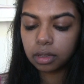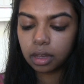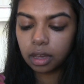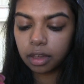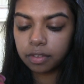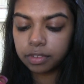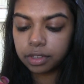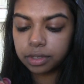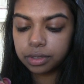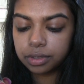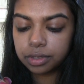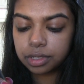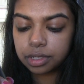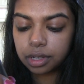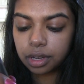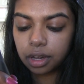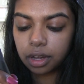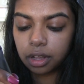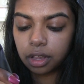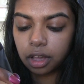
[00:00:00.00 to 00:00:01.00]
I've
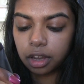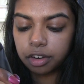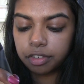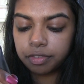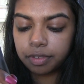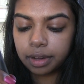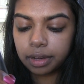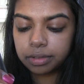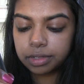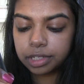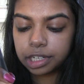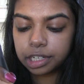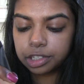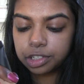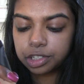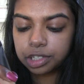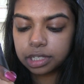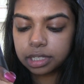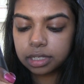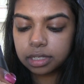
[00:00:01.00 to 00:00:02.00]
used a lot of
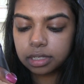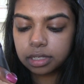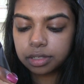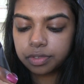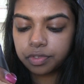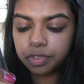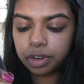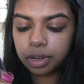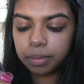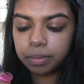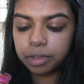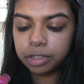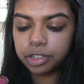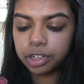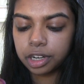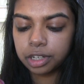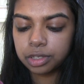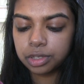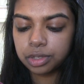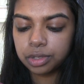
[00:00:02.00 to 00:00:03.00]
foundations from the
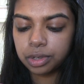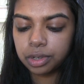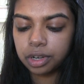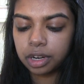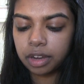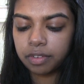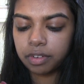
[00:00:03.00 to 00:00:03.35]
drugstore.